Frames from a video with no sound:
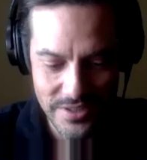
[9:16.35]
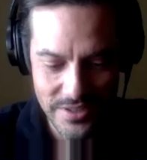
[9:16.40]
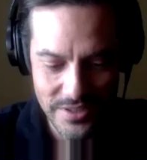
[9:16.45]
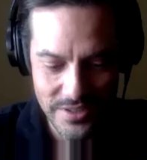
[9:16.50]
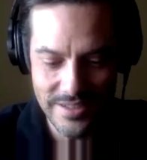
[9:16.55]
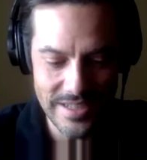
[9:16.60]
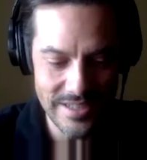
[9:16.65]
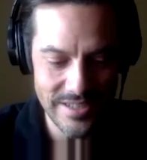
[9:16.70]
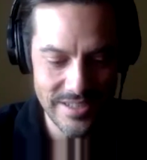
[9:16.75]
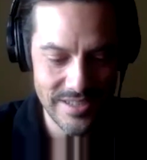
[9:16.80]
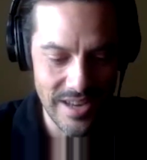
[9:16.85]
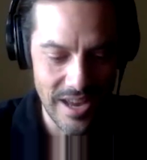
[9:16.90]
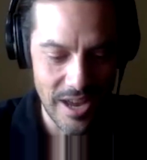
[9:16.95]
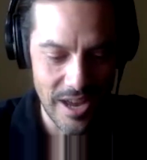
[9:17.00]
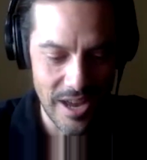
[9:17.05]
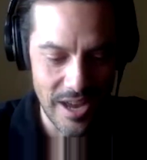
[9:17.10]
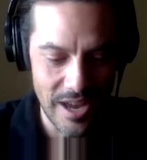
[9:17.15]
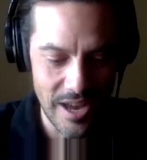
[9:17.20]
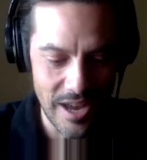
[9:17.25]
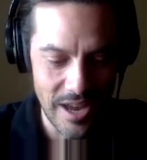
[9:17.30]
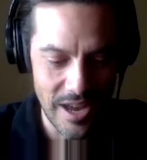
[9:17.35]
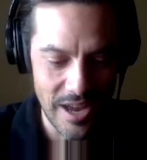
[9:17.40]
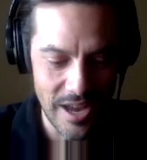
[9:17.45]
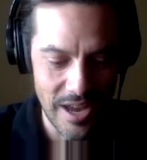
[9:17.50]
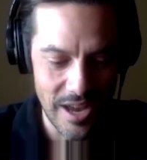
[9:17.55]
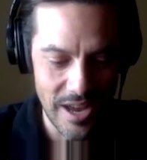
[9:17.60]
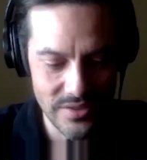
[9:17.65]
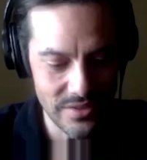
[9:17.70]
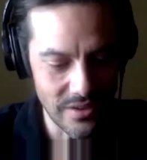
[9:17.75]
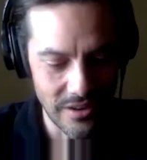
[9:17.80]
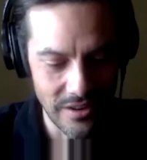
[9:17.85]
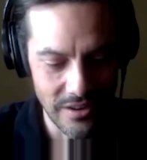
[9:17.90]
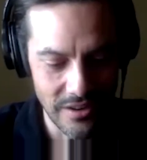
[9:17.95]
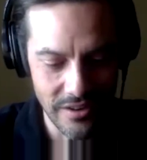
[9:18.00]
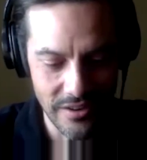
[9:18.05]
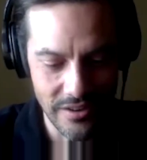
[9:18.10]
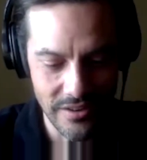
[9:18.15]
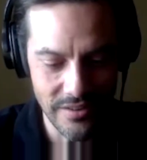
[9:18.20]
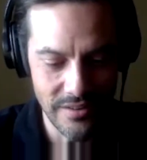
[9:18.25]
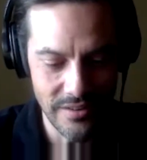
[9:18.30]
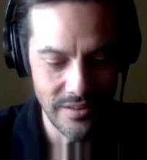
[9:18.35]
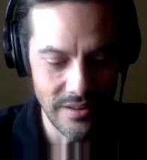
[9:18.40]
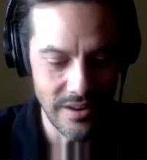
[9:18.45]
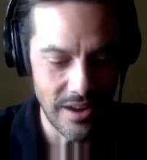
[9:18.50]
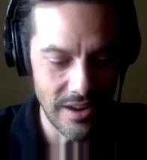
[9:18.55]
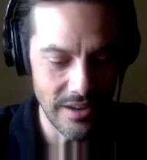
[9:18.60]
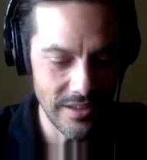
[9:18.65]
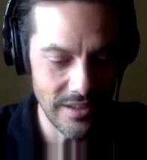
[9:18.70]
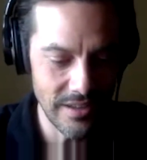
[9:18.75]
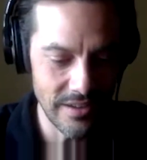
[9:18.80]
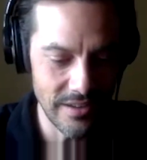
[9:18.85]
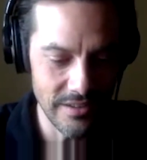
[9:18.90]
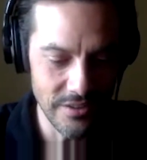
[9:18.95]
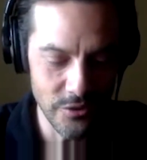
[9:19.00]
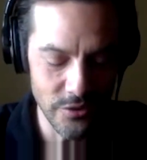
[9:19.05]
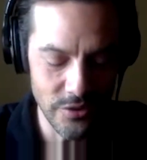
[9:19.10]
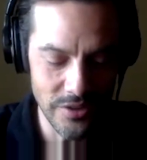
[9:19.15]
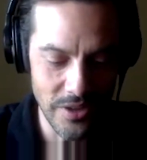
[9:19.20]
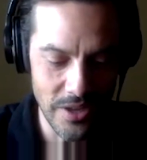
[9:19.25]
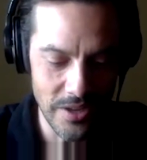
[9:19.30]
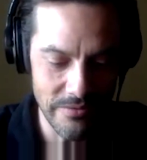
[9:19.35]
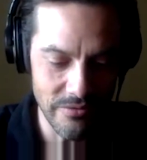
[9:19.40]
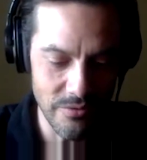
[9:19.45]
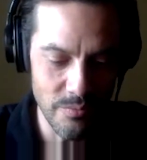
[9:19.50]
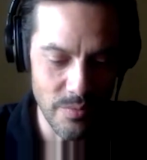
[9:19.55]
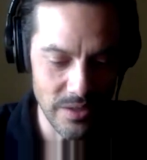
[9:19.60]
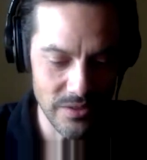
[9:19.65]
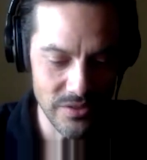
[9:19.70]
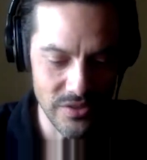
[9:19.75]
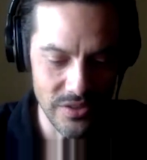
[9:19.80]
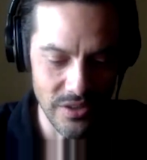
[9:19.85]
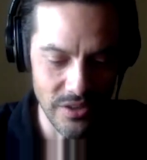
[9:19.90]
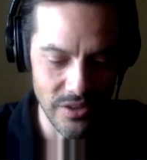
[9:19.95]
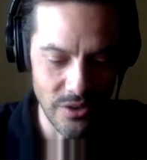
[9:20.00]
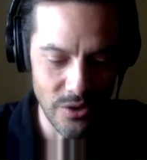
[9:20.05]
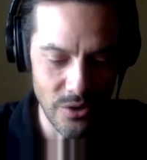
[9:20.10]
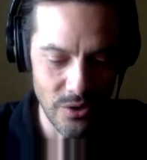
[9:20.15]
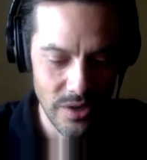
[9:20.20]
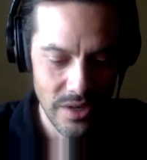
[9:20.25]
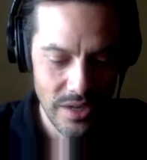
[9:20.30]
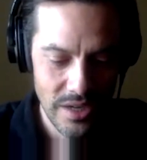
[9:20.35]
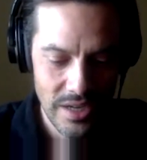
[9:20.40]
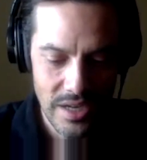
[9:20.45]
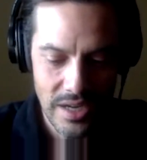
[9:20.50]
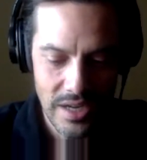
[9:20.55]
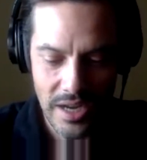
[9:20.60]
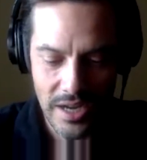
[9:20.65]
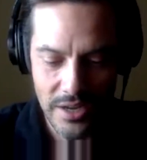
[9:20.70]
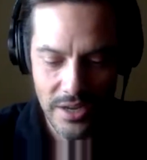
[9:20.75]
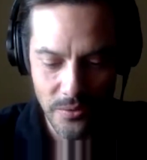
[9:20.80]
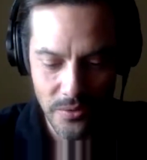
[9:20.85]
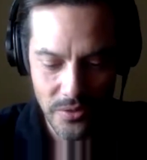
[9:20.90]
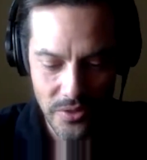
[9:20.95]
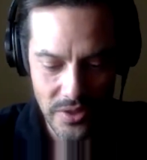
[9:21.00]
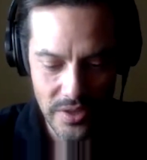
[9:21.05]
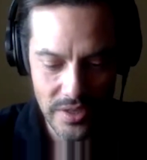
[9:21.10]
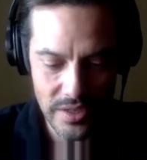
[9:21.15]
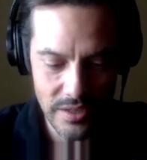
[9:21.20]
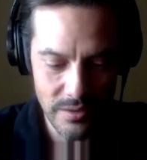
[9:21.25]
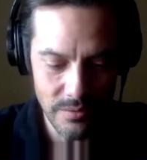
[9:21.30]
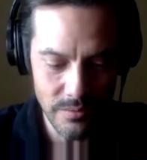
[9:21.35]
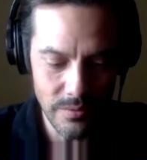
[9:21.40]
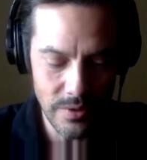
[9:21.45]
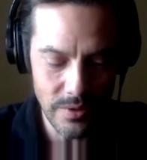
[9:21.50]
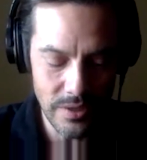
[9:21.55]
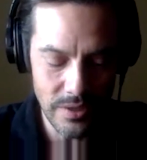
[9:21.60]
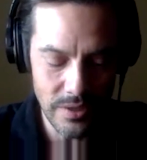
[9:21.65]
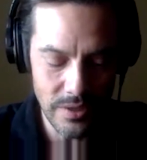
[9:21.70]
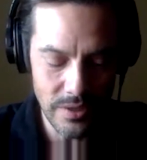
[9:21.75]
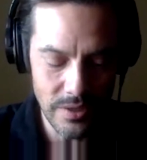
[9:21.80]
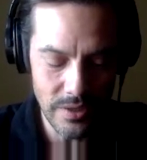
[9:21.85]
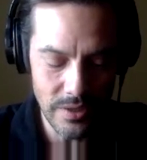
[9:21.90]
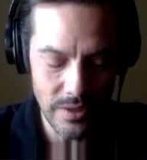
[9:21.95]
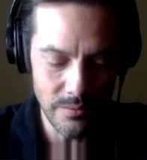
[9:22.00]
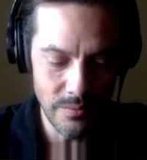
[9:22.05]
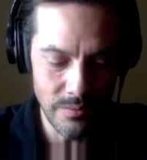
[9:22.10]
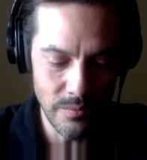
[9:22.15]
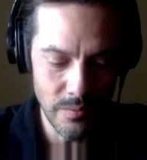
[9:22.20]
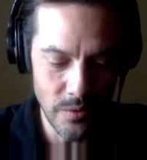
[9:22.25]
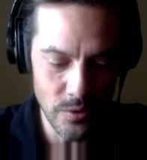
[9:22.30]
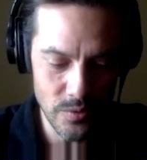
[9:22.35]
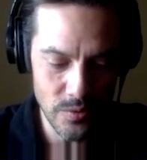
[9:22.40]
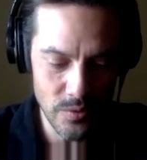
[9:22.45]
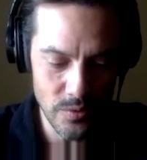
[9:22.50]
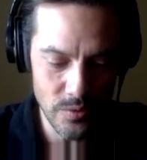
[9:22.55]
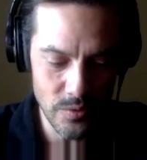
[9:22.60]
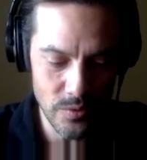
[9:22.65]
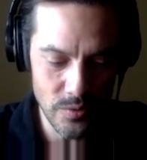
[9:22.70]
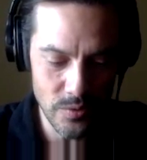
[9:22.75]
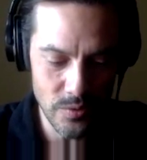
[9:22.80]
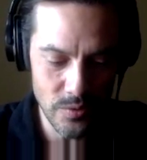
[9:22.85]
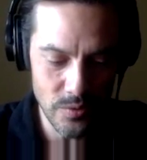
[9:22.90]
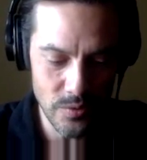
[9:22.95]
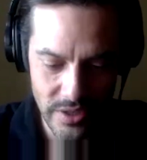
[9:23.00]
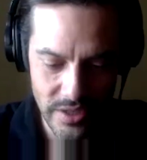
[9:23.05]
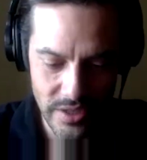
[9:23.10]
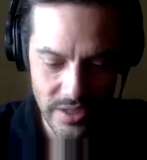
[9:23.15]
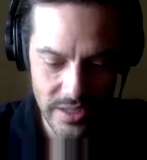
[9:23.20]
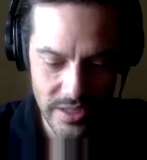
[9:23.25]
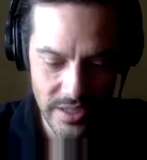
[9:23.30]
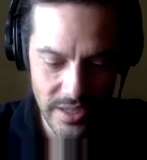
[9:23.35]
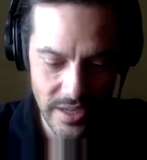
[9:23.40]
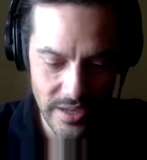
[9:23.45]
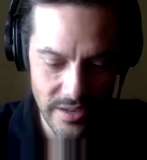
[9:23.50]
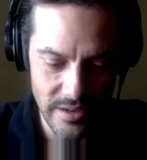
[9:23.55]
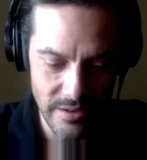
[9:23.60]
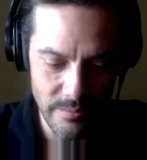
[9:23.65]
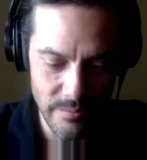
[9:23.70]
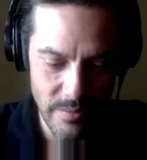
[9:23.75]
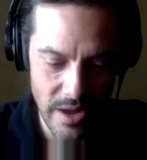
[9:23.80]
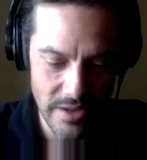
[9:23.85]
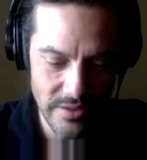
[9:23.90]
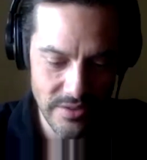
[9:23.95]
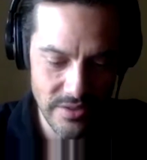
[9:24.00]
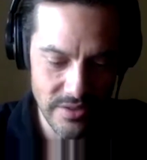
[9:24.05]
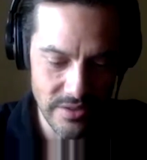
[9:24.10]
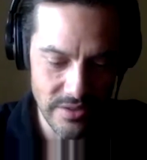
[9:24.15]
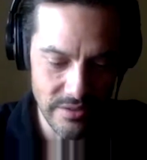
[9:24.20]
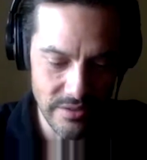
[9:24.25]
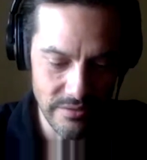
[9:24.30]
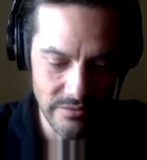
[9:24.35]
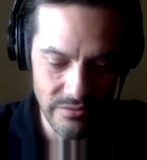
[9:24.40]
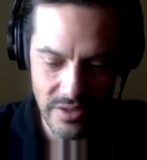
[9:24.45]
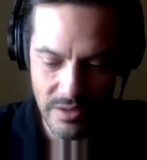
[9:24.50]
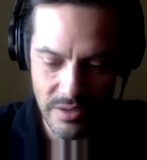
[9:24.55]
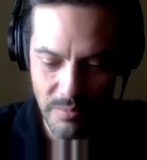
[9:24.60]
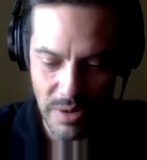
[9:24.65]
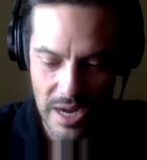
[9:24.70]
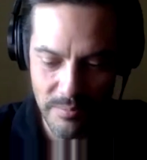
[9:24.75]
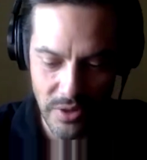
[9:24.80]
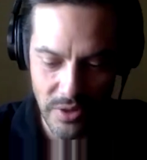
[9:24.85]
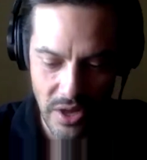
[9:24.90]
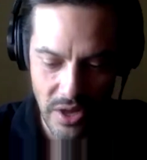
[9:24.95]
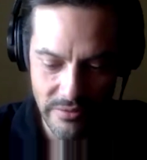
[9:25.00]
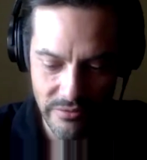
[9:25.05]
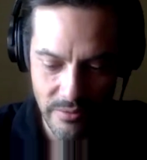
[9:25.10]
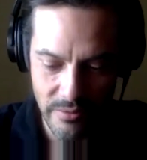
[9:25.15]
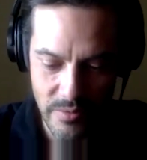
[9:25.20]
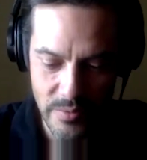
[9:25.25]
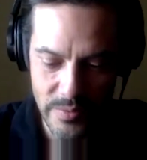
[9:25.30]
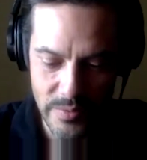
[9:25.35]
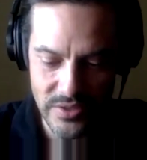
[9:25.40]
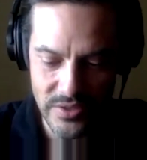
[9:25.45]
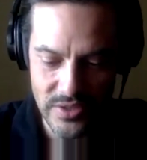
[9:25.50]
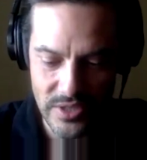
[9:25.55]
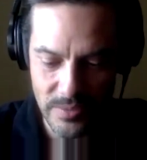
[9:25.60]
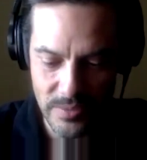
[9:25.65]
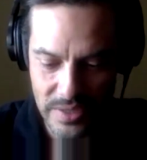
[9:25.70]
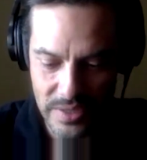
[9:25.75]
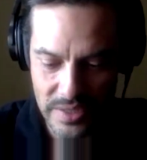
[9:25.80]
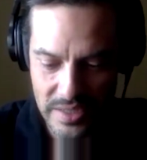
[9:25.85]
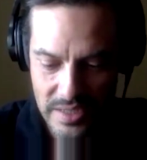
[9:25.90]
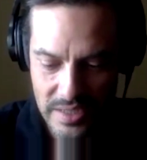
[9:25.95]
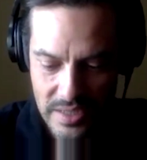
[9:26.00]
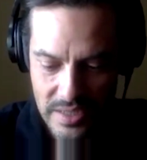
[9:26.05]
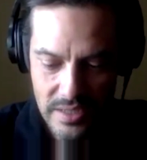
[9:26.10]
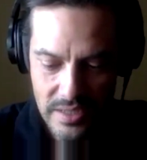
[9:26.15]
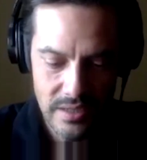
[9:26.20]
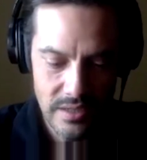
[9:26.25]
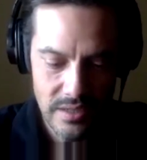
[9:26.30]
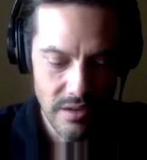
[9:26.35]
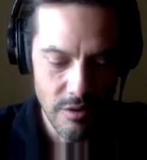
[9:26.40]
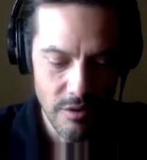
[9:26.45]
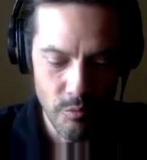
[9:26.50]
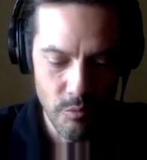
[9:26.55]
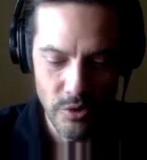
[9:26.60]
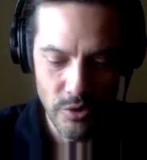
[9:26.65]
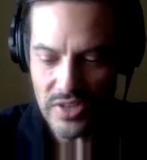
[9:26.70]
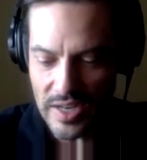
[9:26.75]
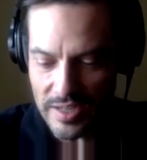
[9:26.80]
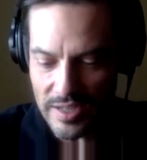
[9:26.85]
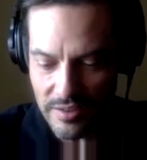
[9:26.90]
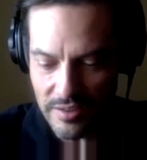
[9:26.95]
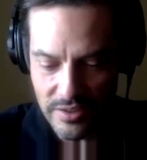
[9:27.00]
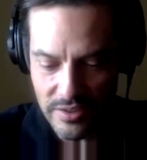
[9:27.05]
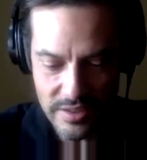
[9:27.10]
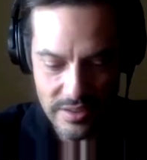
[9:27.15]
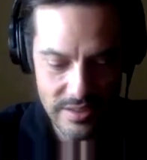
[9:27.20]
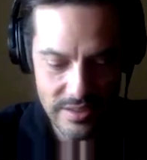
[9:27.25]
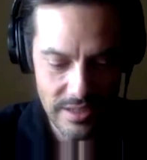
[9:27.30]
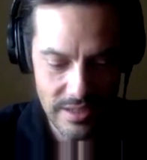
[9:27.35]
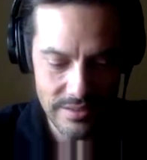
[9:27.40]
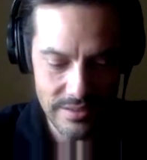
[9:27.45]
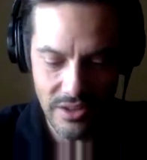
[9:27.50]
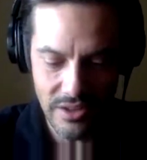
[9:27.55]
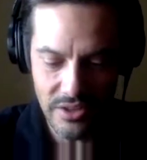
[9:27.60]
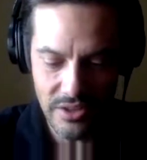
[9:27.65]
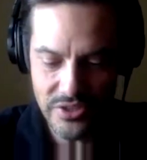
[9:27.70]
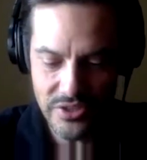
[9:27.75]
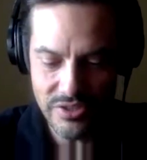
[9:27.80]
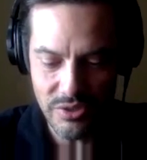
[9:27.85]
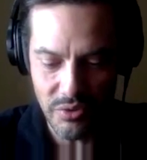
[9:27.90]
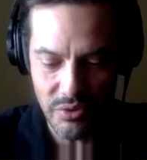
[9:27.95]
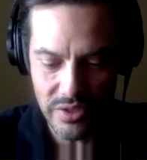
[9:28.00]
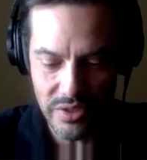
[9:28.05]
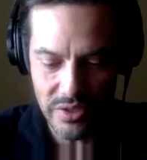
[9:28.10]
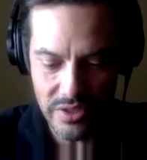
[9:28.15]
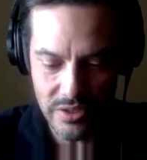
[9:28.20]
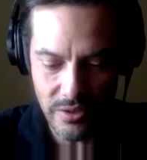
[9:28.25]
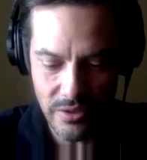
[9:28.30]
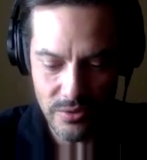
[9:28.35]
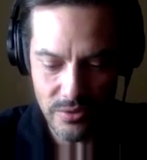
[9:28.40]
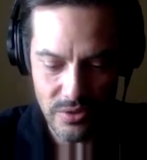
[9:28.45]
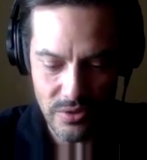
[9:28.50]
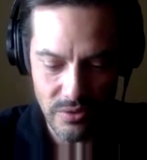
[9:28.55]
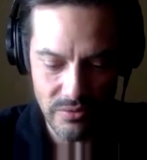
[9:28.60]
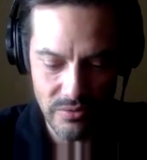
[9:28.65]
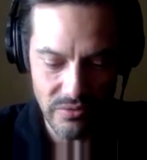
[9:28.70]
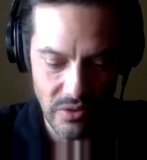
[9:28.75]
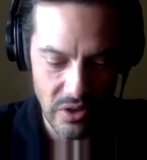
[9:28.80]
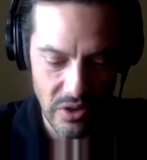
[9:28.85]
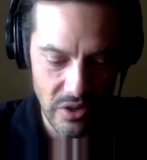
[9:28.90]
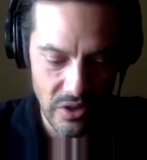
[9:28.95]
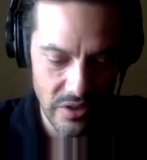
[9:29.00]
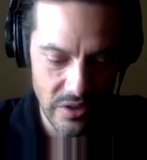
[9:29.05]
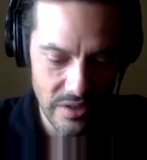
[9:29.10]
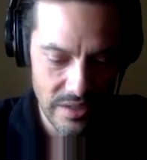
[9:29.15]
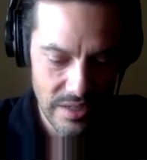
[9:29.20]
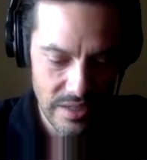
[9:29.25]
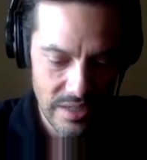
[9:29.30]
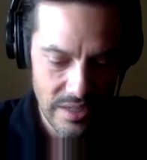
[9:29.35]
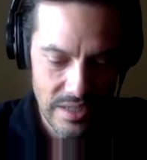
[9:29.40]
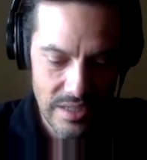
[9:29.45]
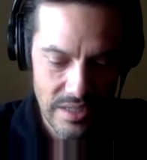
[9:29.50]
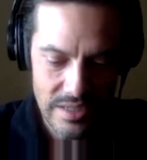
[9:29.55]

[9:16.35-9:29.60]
Desal plants are not getting a green light from Mexico. I don't think most people believe we're going to get a massive pipeline from the Mississippi. Recycling technology is only going to go so far.